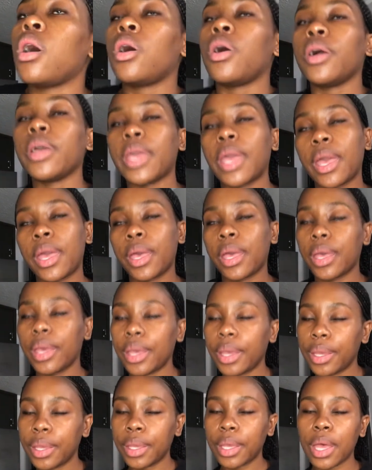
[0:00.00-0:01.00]
Okay,
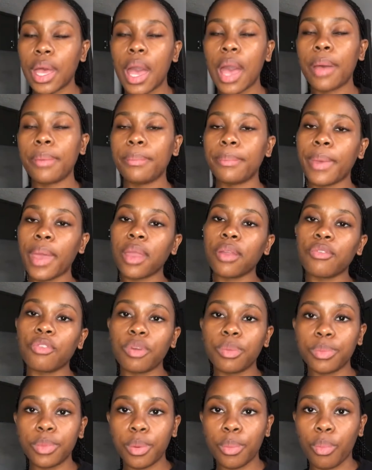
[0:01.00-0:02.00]
I'm back
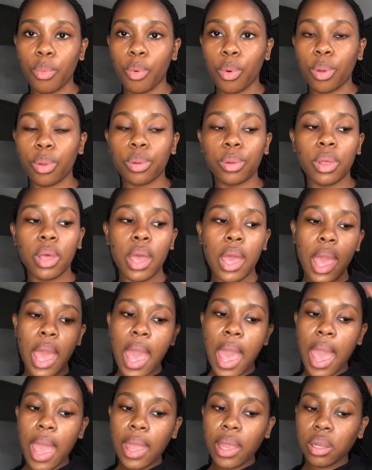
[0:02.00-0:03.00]
from the mall.
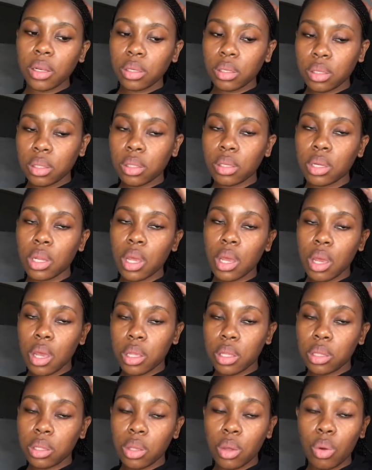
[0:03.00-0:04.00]
And
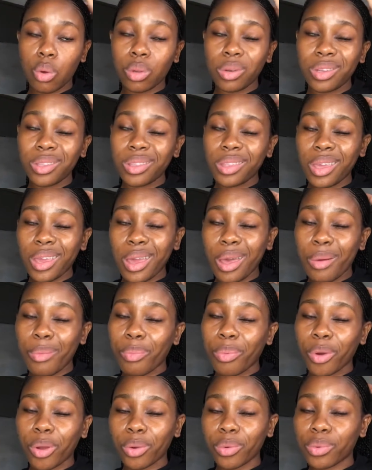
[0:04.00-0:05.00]
the only thing I
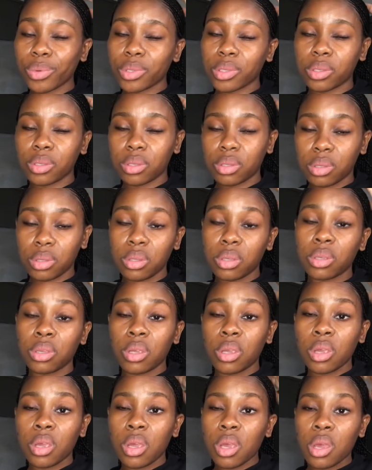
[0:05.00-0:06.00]
bought was
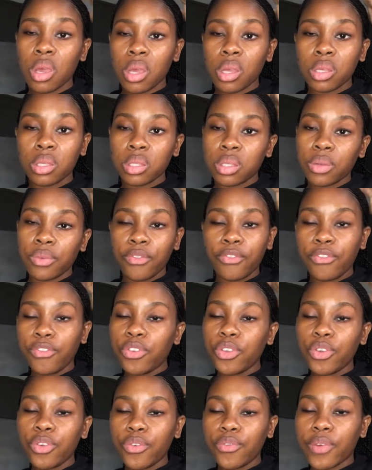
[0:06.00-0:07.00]
some
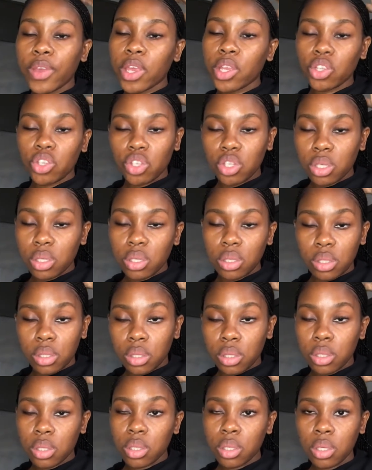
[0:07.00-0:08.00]
few
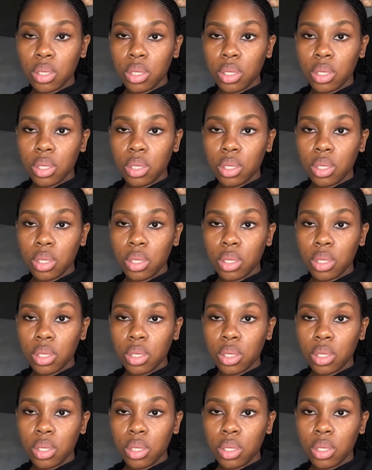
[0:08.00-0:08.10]
veggies